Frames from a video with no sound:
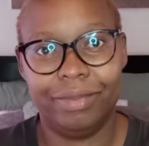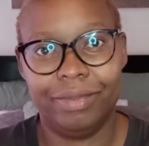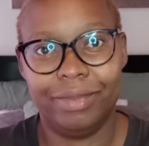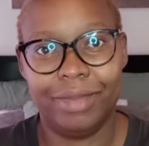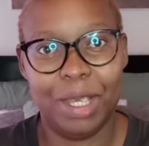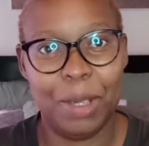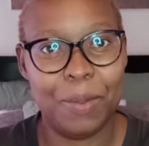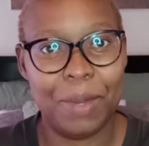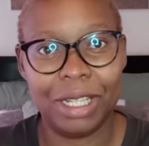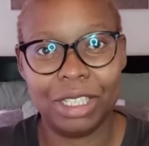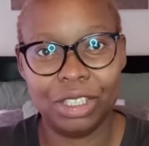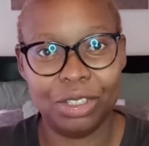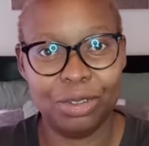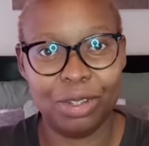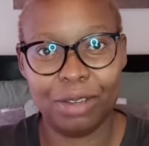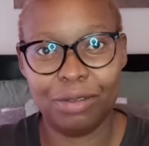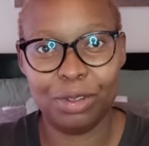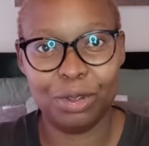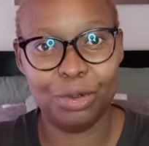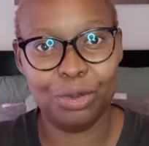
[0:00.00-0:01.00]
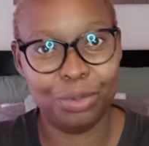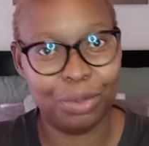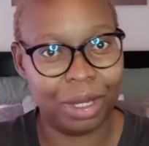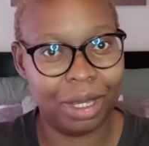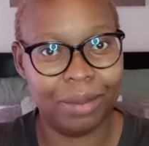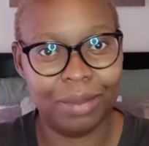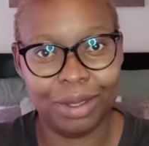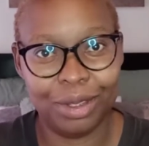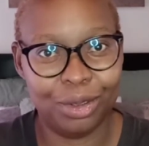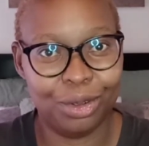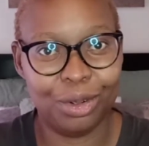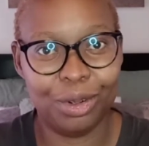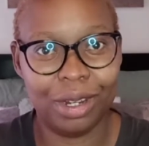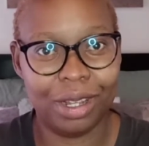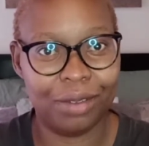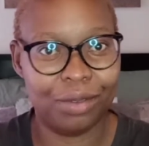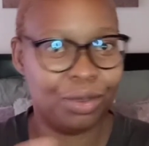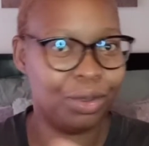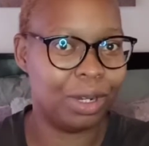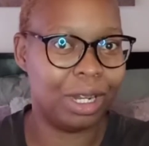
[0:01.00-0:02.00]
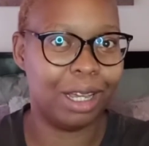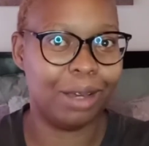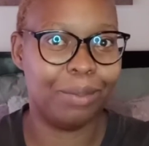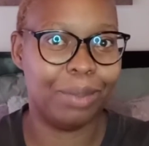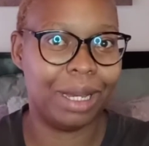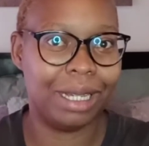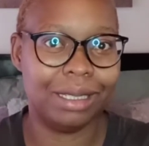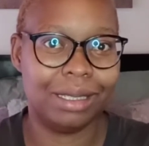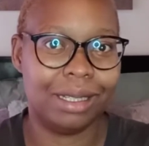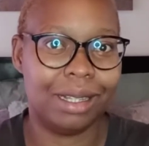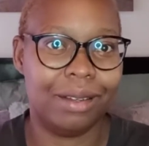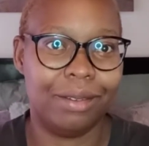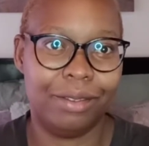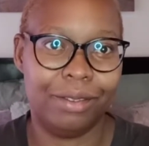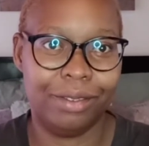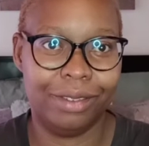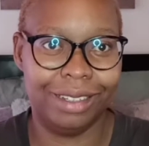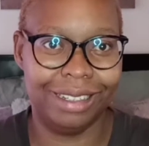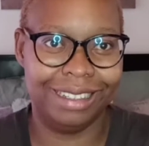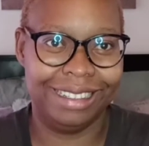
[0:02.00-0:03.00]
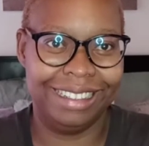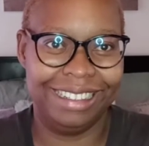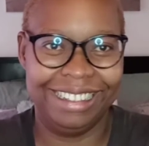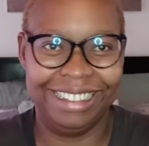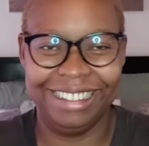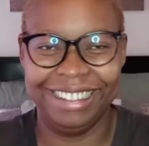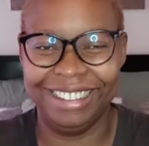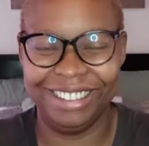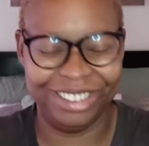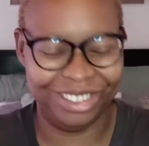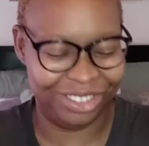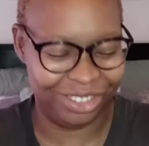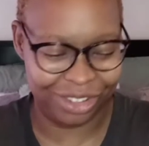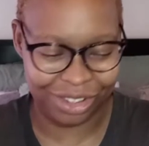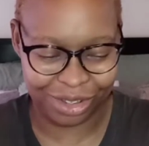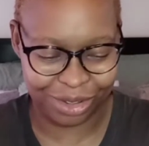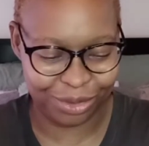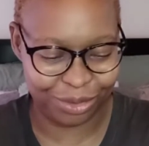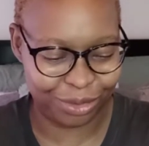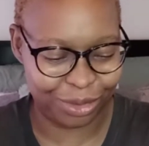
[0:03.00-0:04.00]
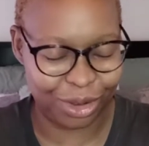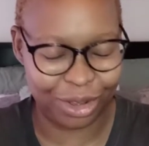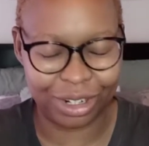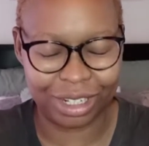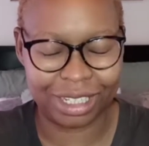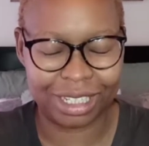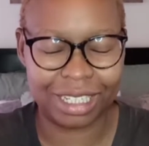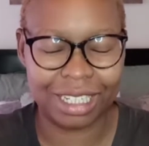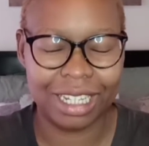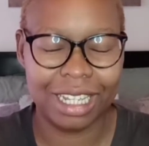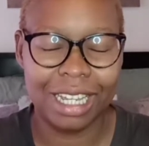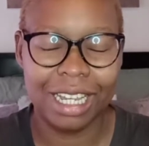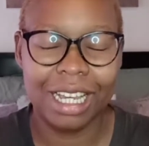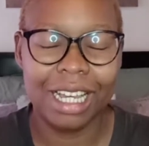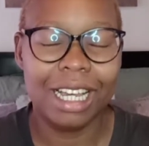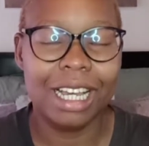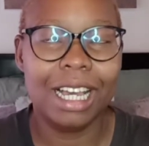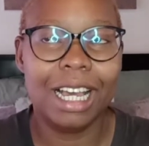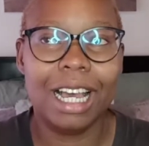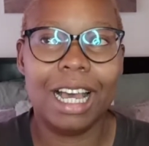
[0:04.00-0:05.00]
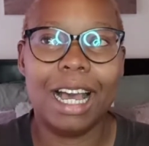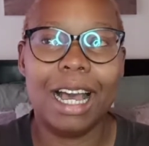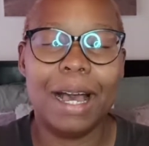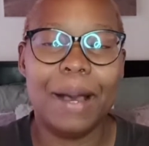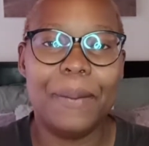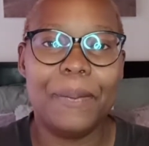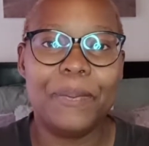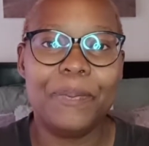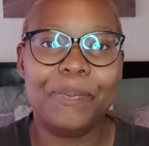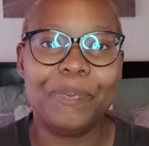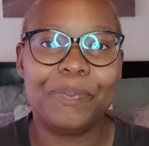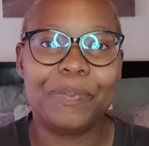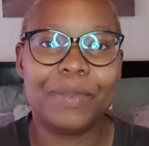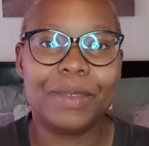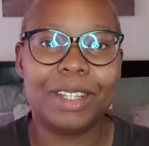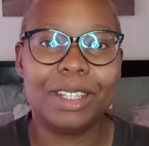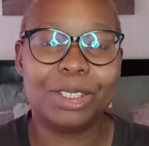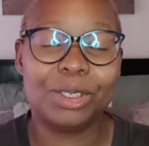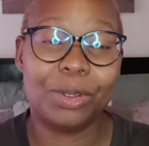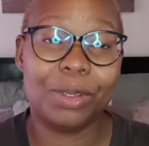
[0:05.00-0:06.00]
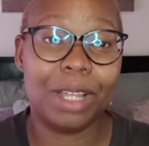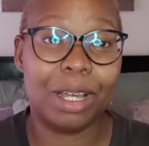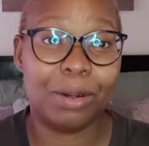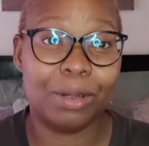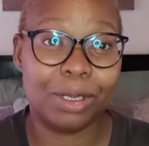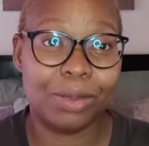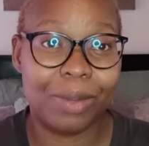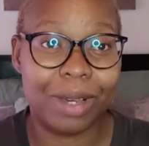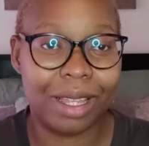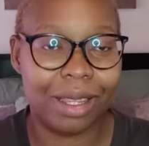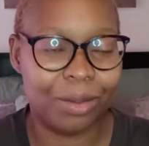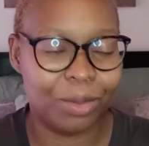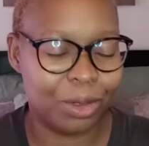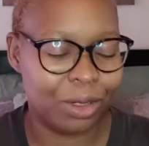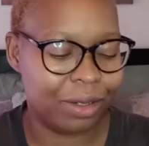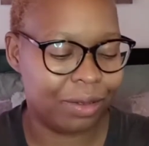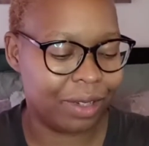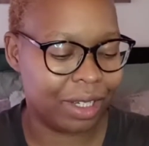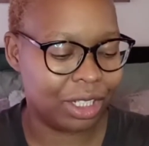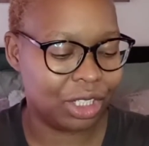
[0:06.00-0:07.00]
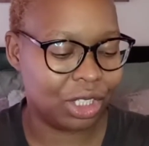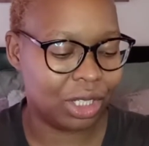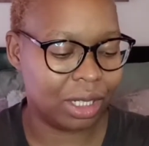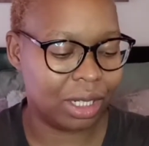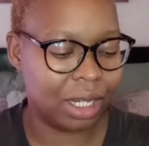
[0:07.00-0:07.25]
imagine you have a new baby, you don't have to like buy stuff. You've got it. So that was my other motivation.